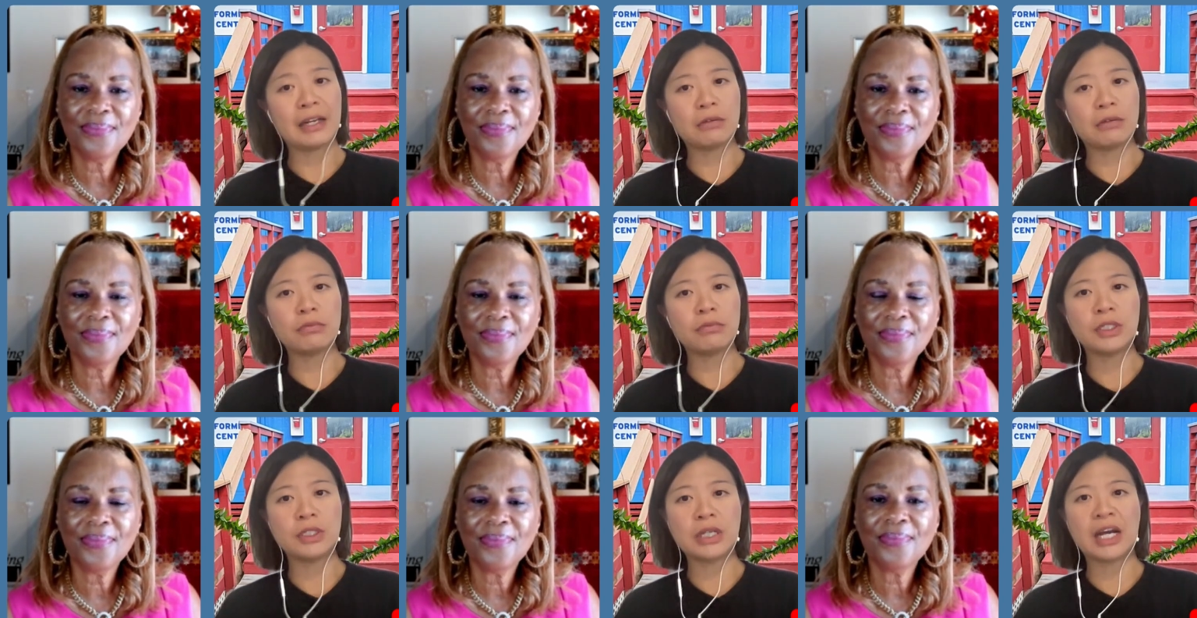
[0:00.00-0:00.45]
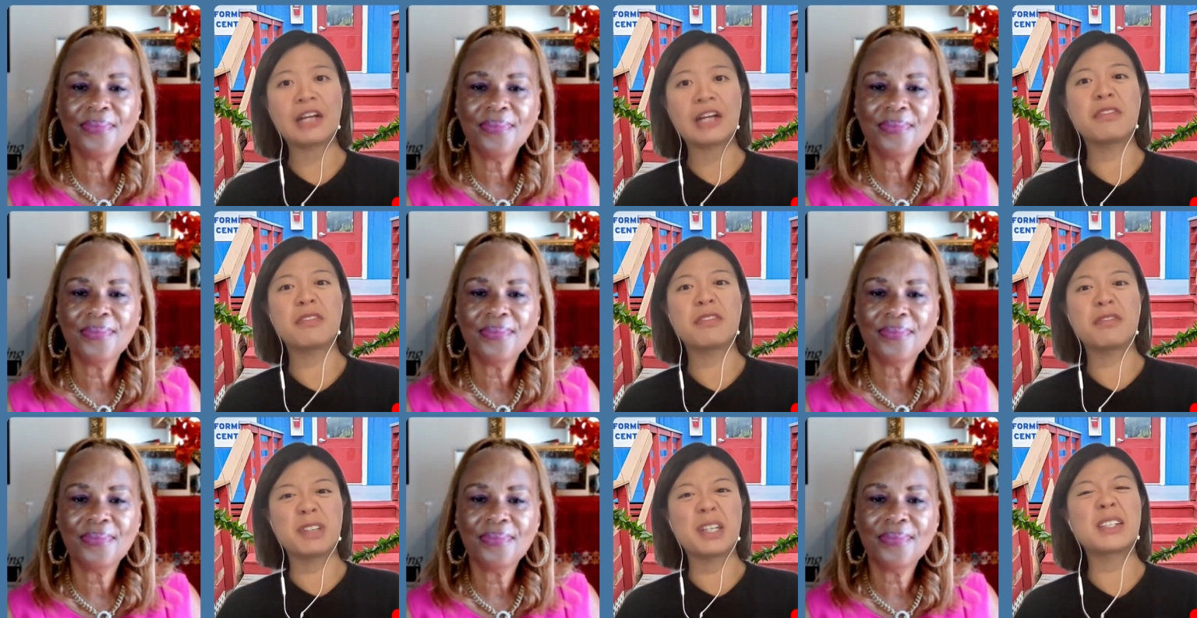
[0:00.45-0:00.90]
Speaker 1: and we kind
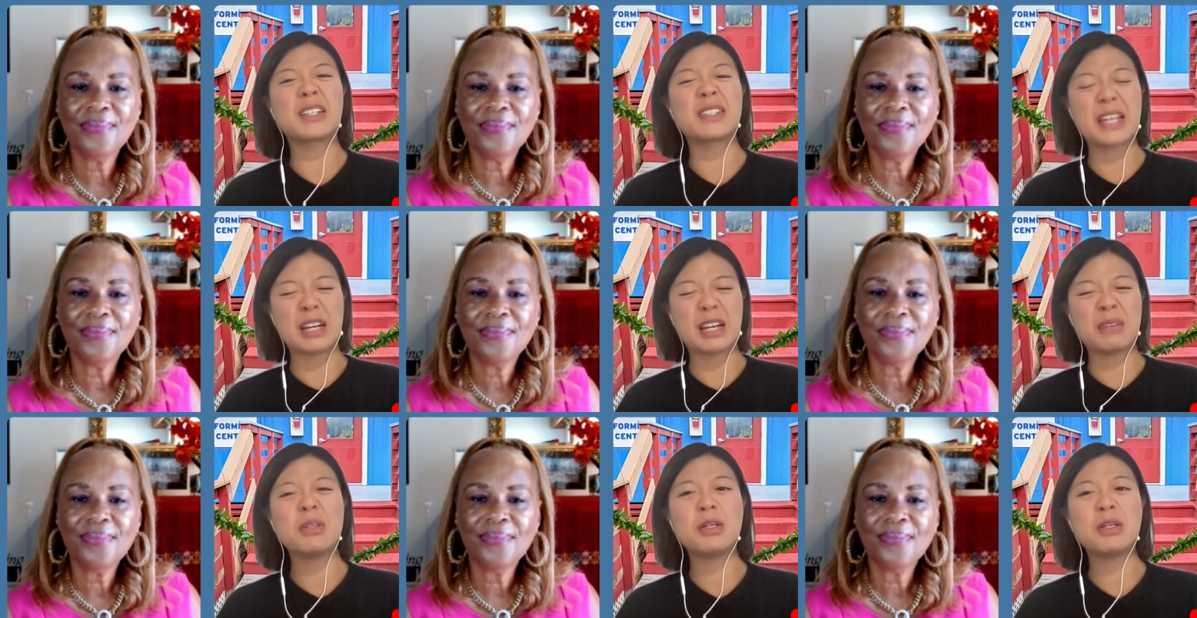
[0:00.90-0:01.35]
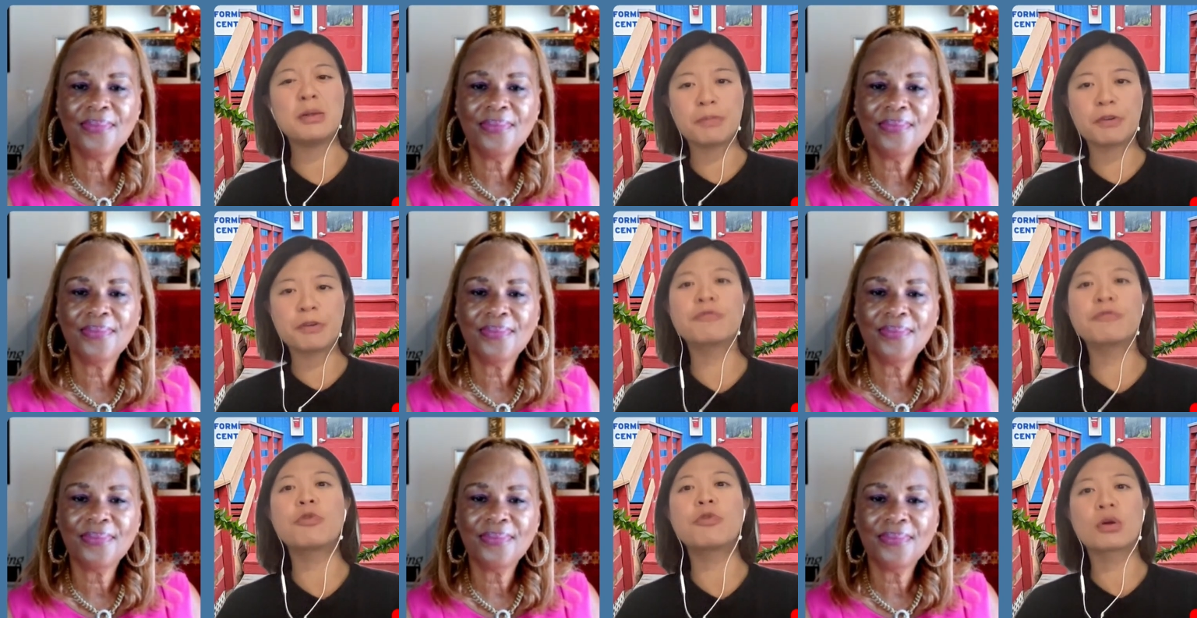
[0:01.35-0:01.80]
of examine it
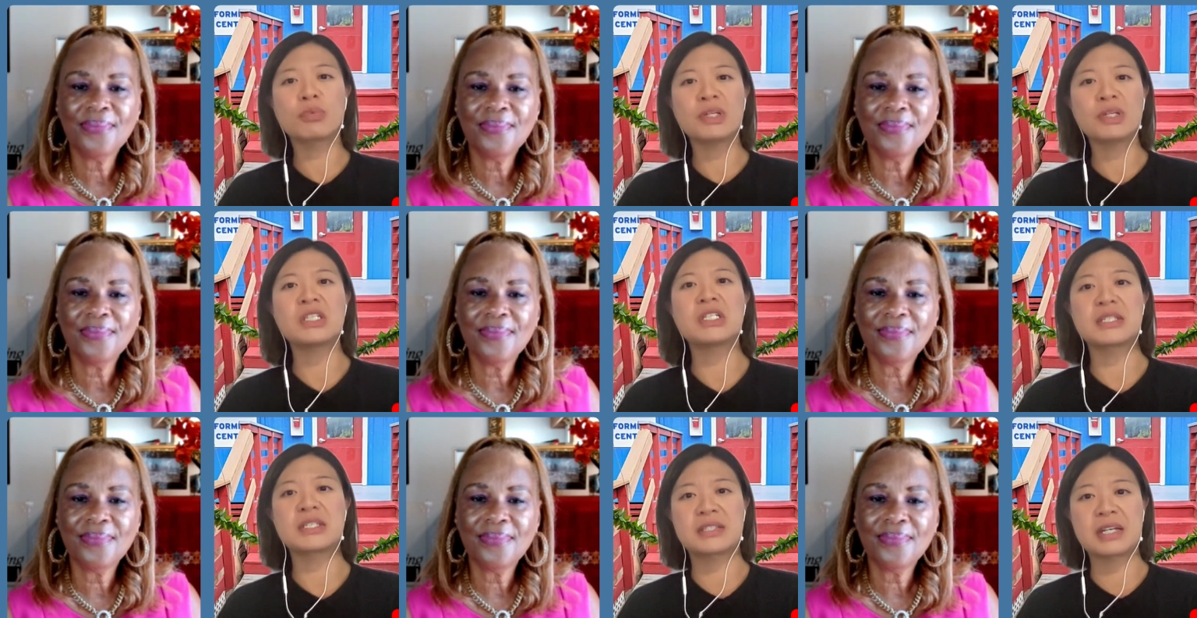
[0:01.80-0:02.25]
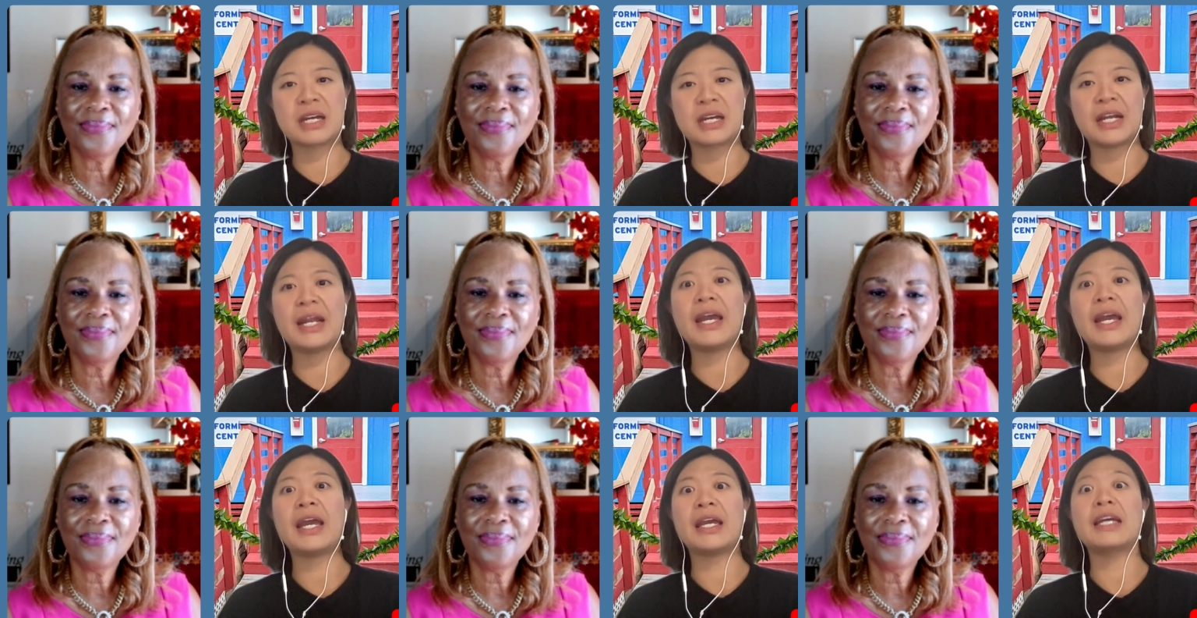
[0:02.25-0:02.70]
before we
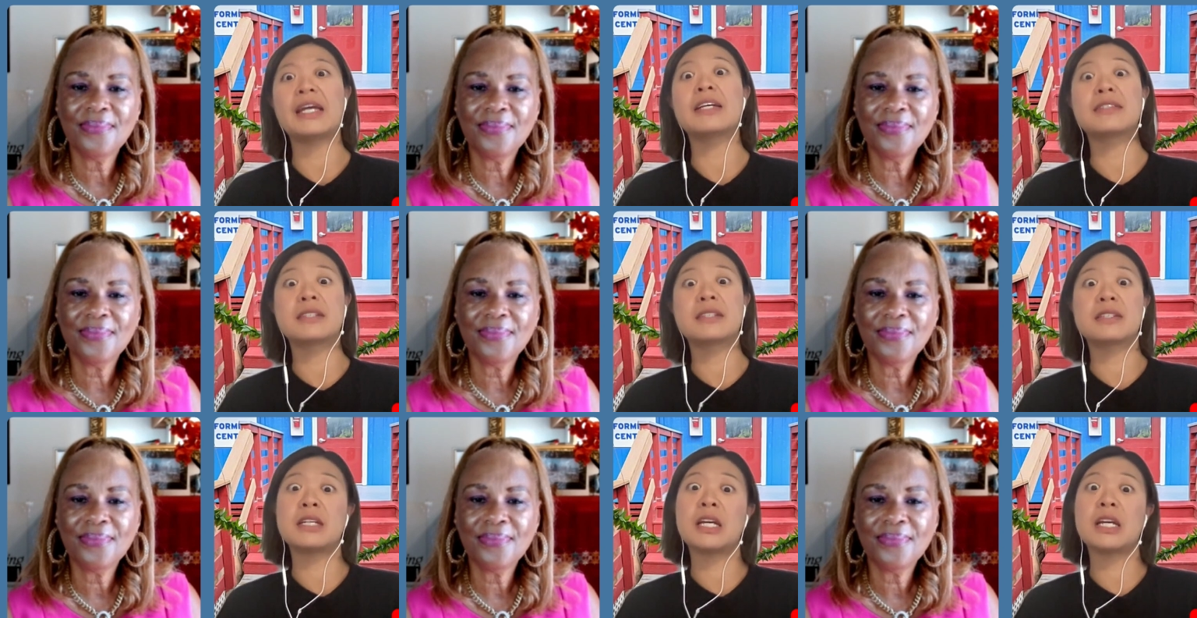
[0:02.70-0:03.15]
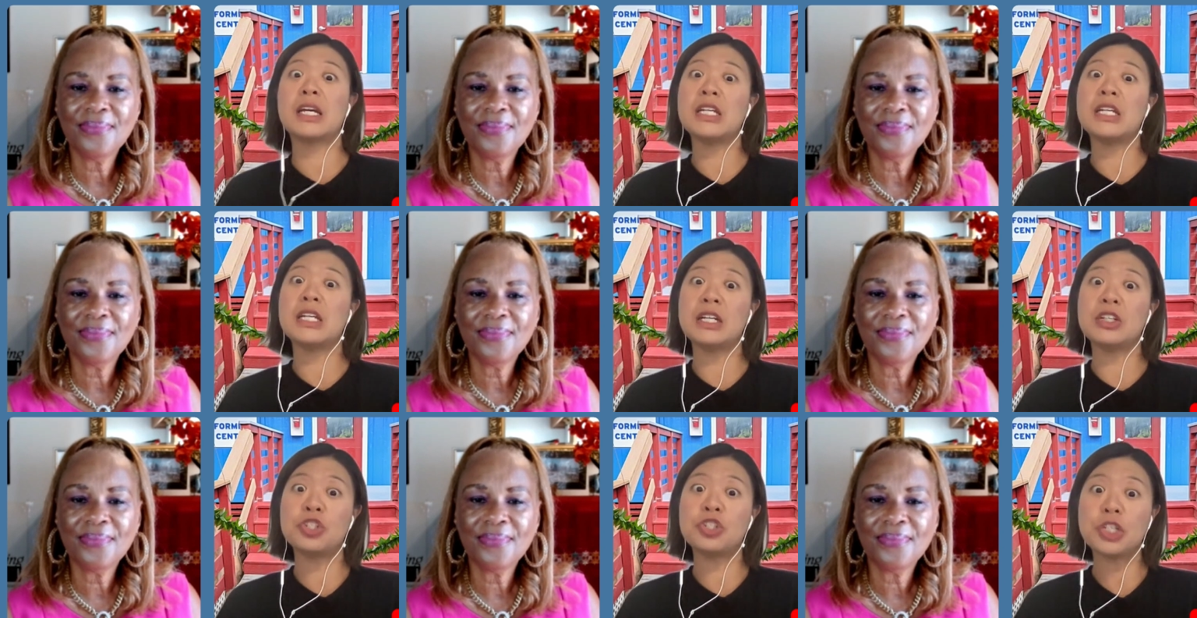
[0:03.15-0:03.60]
decide, hey, is this A
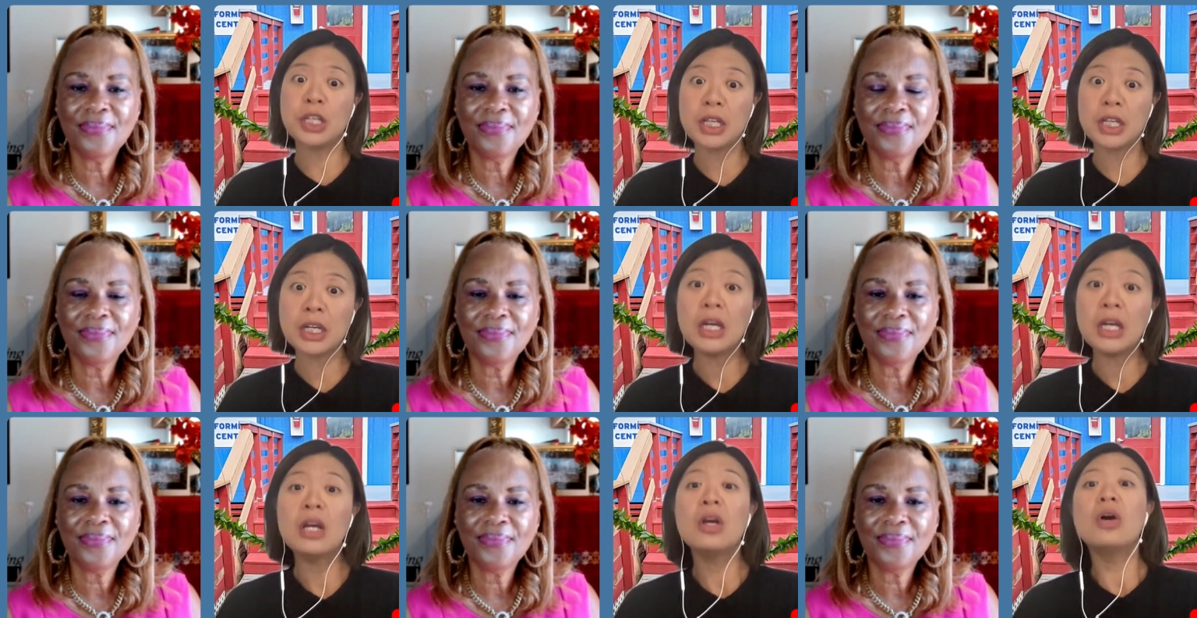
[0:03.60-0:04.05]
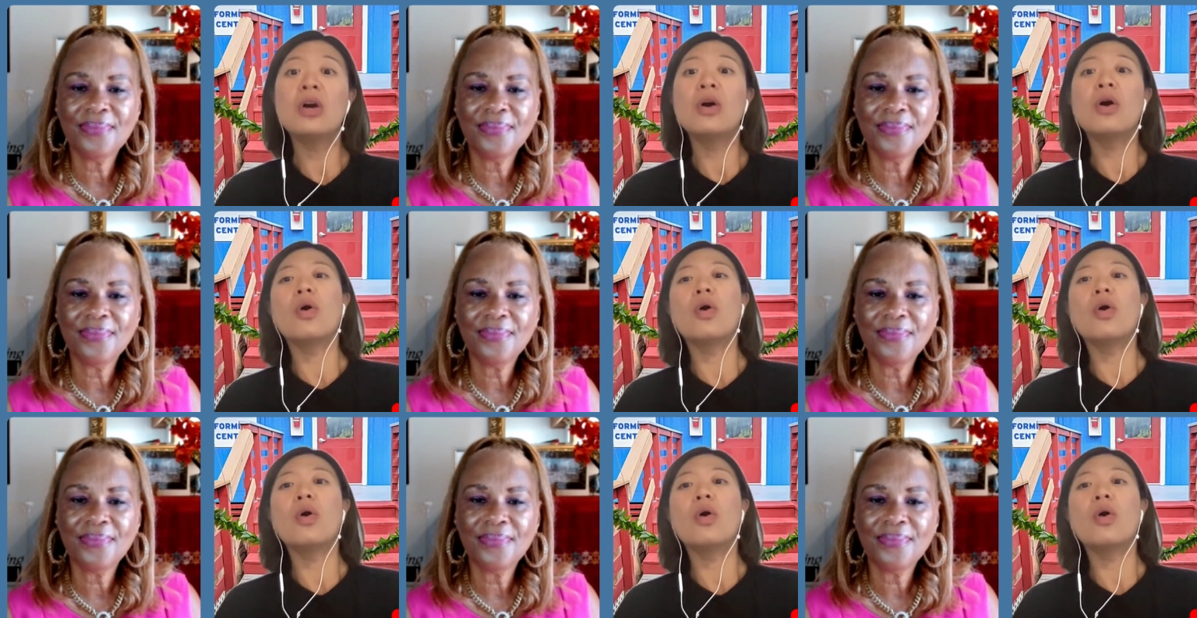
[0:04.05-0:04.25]
D H D?